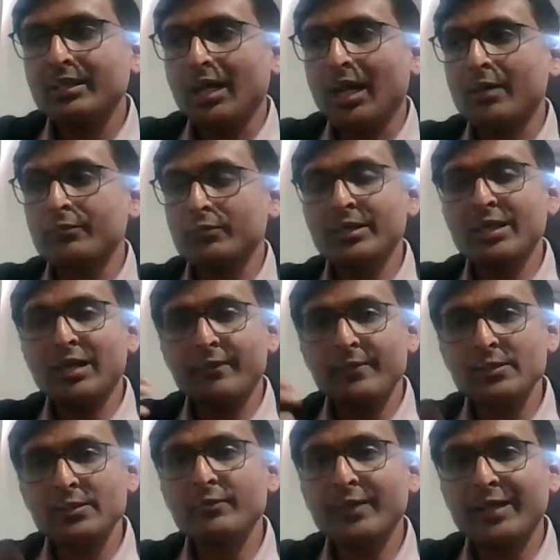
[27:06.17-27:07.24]
how to
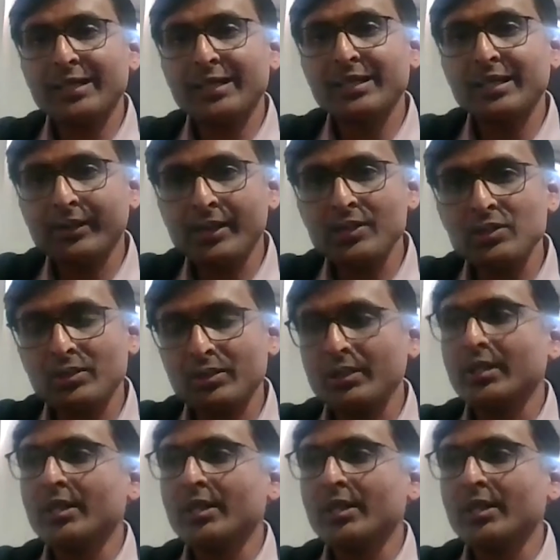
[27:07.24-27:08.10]
diversify their risk.